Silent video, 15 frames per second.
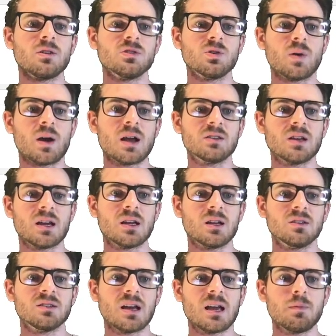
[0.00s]
So as I
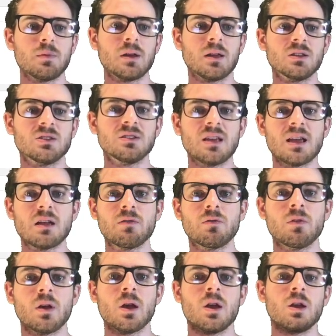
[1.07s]
type and save,
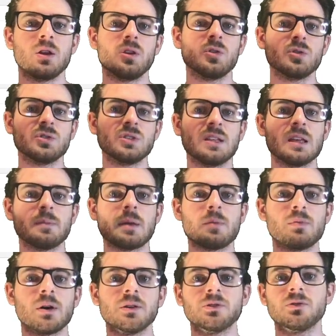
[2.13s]
you'll see that my
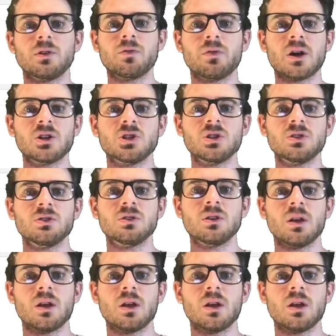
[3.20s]
browser refreshes.